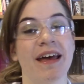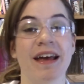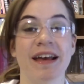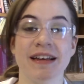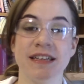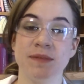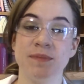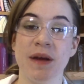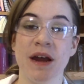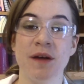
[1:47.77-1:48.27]

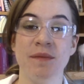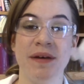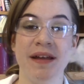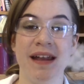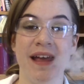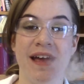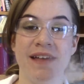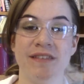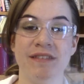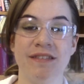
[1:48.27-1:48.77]
experiment
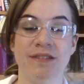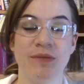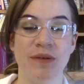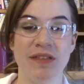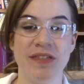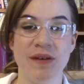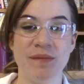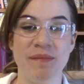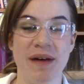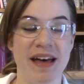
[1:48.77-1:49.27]
ends
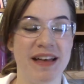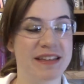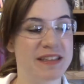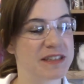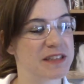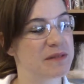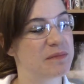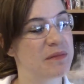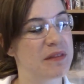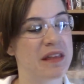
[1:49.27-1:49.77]
with a
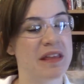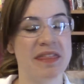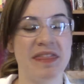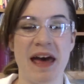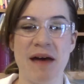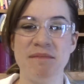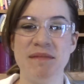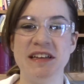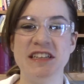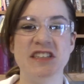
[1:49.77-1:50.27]
mess,
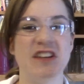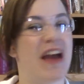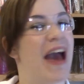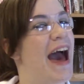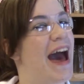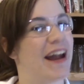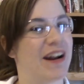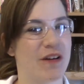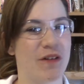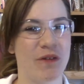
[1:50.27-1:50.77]
that means you
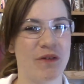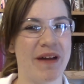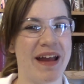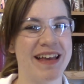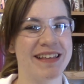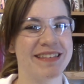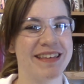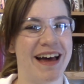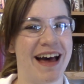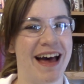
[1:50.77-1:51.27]
had a
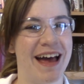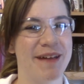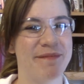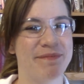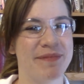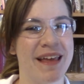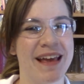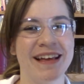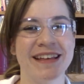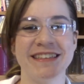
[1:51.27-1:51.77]
great
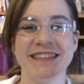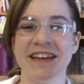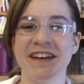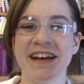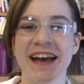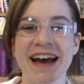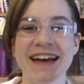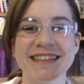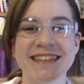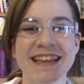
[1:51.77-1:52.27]
time. See you
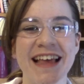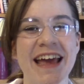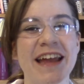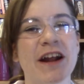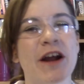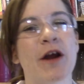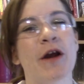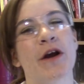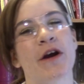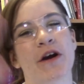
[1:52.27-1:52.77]
guys
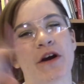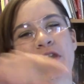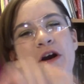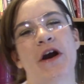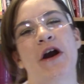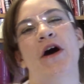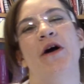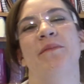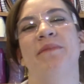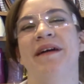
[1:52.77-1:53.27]
later.
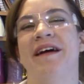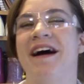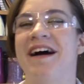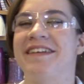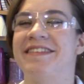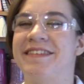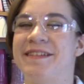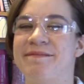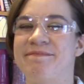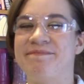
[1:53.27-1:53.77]
Go be
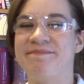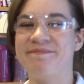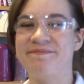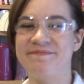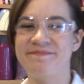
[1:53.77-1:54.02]
awesome.